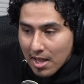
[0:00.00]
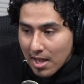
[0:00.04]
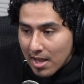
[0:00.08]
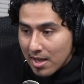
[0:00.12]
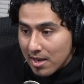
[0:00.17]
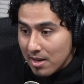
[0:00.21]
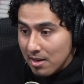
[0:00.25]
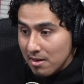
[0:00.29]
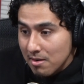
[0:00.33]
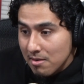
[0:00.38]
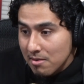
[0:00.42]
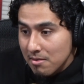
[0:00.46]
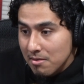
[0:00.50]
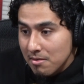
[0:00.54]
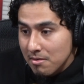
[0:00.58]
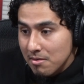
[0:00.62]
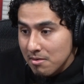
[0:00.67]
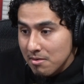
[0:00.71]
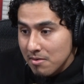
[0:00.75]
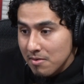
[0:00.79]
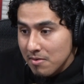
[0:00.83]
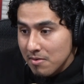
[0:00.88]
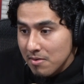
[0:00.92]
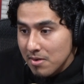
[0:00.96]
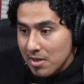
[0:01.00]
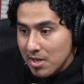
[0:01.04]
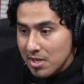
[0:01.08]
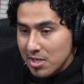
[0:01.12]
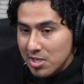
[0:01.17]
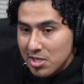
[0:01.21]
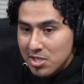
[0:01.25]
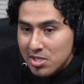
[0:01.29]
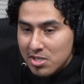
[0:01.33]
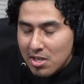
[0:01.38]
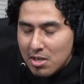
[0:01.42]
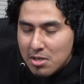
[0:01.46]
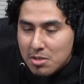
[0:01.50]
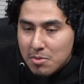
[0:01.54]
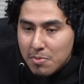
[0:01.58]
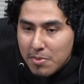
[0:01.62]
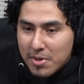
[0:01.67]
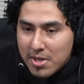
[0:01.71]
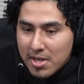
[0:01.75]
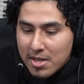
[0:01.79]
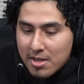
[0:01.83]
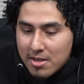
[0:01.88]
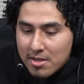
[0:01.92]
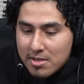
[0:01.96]
And it just sucks
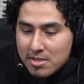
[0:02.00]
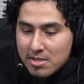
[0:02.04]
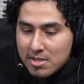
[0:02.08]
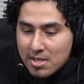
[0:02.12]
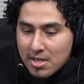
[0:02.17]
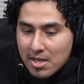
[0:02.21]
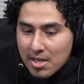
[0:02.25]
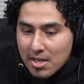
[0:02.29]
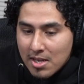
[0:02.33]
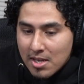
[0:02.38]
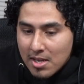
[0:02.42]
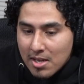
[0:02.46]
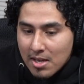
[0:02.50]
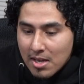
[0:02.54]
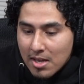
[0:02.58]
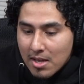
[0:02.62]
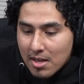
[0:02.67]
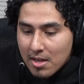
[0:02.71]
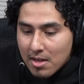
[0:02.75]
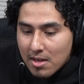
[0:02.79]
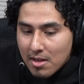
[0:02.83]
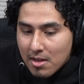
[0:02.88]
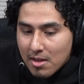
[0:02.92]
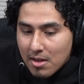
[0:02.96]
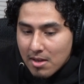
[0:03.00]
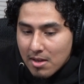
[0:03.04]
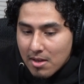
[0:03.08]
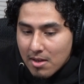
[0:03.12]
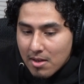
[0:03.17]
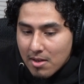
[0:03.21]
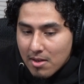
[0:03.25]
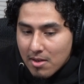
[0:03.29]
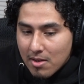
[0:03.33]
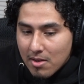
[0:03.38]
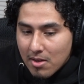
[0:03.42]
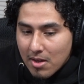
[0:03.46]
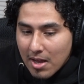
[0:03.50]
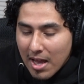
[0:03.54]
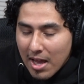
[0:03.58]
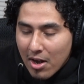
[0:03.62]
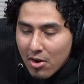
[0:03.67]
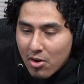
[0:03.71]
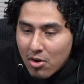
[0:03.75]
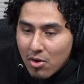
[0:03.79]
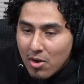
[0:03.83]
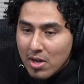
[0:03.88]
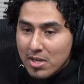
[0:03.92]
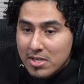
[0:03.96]
because
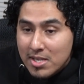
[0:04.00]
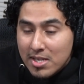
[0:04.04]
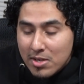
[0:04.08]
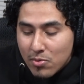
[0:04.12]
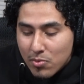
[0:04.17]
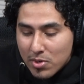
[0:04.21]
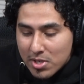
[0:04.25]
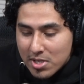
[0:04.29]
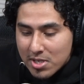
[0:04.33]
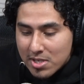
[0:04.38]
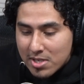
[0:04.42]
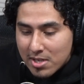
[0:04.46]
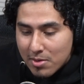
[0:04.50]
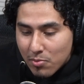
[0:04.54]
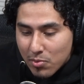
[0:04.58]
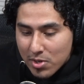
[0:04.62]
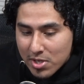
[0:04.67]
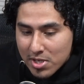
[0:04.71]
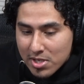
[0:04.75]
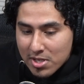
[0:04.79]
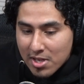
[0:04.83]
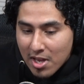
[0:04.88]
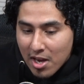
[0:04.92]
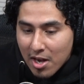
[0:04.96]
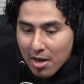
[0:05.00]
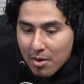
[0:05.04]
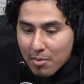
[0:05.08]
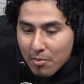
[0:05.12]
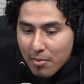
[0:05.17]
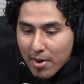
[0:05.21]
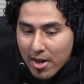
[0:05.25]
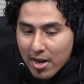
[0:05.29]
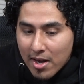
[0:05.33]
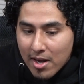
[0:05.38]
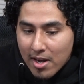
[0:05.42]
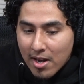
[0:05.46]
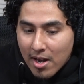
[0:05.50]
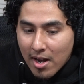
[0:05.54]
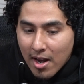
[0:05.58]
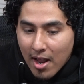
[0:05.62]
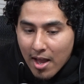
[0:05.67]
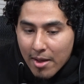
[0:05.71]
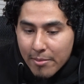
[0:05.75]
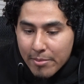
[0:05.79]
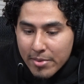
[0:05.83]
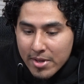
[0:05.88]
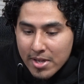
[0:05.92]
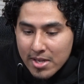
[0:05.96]
I don't know. I think we just care about it a
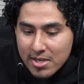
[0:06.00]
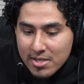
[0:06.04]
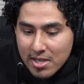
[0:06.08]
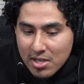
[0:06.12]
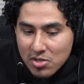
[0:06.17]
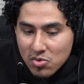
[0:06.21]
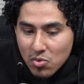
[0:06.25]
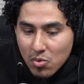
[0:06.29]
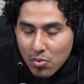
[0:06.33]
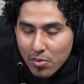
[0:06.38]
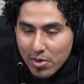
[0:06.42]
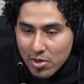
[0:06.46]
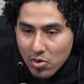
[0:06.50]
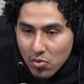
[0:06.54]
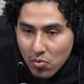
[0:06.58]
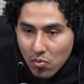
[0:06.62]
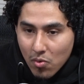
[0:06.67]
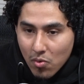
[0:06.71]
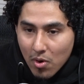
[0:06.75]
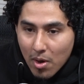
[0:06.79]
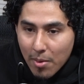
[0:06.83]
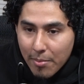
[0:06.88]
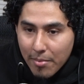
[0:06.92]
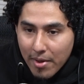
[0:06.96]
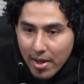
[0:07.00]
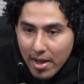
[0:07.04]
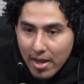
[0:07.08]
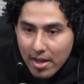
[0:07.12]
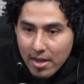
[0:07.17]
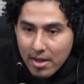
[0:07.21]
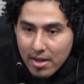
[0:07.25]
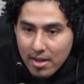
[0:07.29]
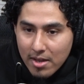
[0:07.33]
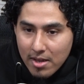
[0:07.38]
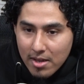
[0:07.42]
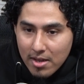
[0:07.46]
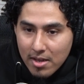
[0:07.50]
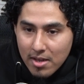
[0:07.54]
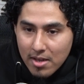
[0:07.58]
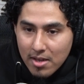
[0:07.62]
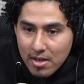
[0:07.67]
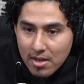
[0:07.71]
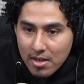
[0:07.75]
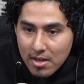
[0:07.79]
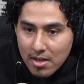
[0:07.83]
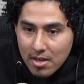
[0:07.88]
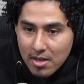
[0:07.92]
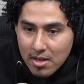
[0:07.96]
lot because that's where we grew up at.
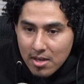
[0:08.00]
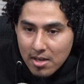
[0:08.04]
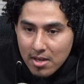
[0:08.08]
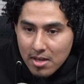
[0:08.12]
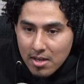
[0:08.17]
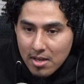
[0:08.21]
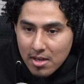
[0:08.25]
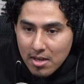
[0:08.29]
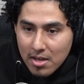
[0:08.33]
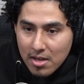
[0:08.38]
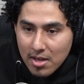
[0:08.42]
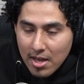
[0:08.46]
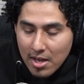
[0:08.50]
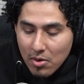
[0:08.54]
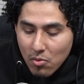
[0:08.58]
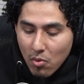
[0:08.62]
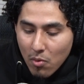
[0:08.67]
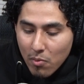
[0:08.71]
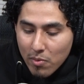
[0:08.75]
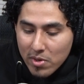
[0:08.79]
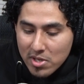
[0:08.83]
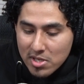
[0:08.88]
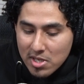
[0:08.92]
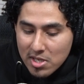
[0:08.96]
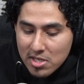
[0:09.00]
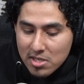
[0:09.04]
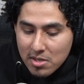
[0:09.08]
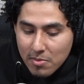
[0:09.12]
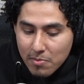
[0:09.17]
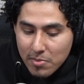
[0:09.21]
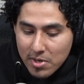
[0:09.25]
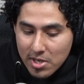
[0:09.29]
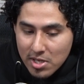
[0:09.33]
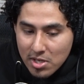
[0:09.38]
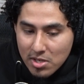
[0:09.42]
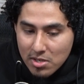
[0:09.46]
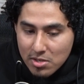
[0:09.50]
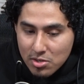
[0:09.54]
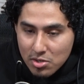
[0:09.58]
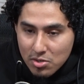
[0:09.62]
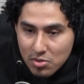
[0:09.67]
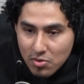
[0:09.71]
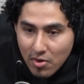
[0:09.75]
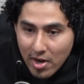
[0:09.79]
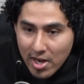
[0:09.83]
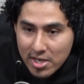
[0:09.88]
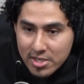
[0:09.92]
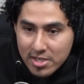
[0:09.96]
And when we see somebody
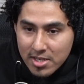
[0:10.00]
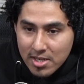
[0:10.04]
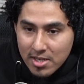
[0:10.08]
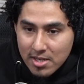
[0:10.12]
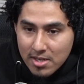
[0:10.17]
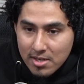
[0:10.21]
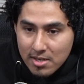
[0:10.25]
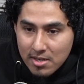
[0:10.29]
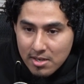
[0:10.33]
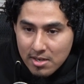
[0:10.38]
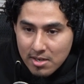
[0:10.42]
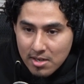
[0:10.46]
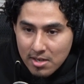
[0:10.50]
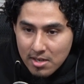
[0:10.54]
trash it,